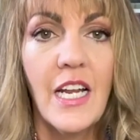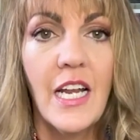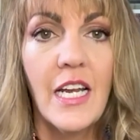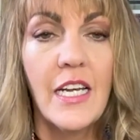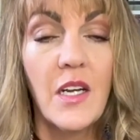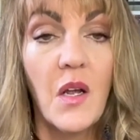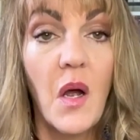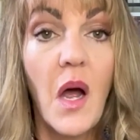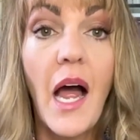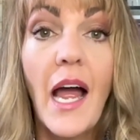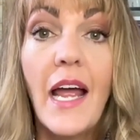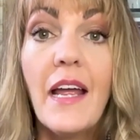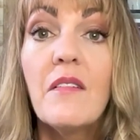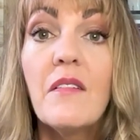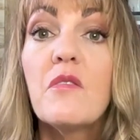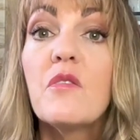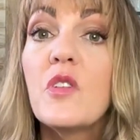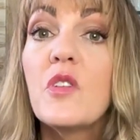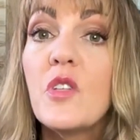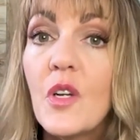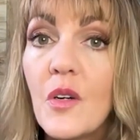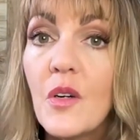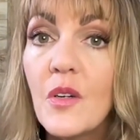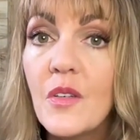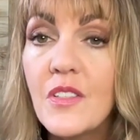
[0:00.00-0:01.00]
Now, I have
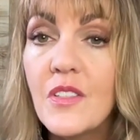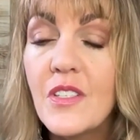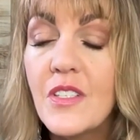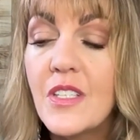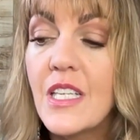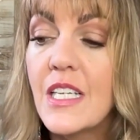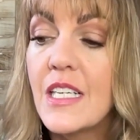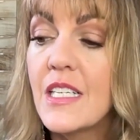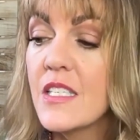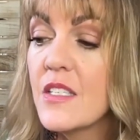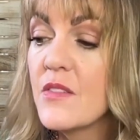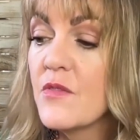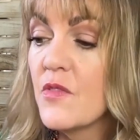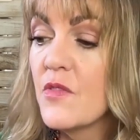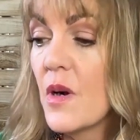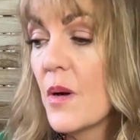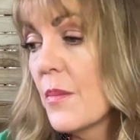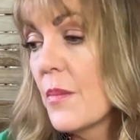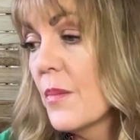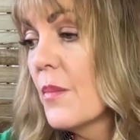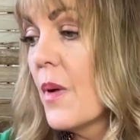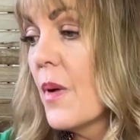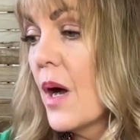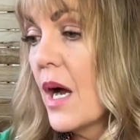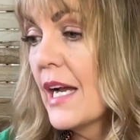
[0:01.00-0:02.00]
learned this
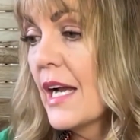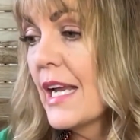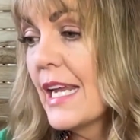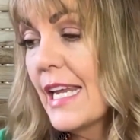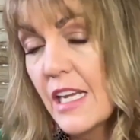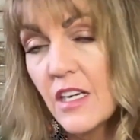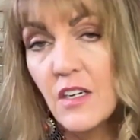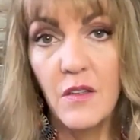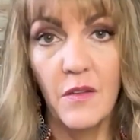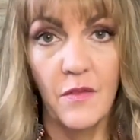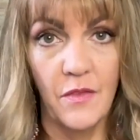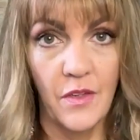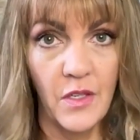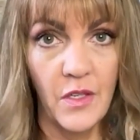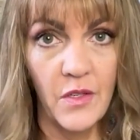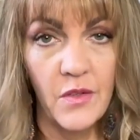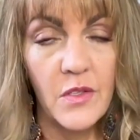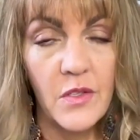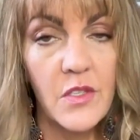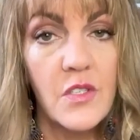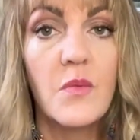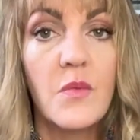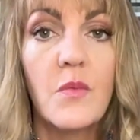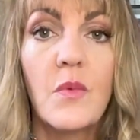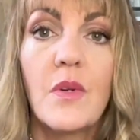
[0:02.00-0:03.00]
from my
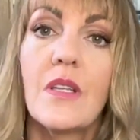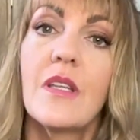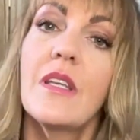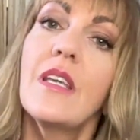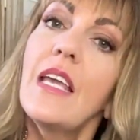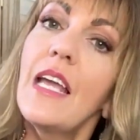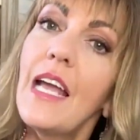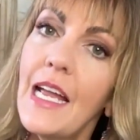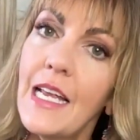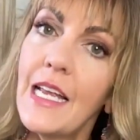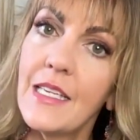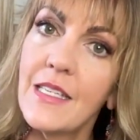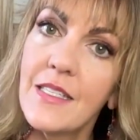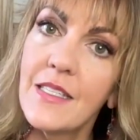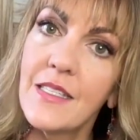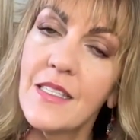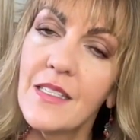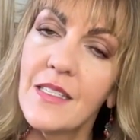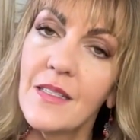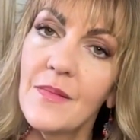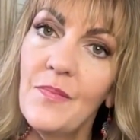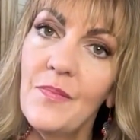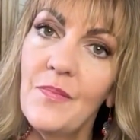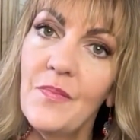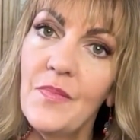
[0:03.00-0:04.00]
interviews with
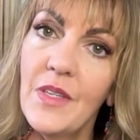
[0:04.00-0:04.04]
guests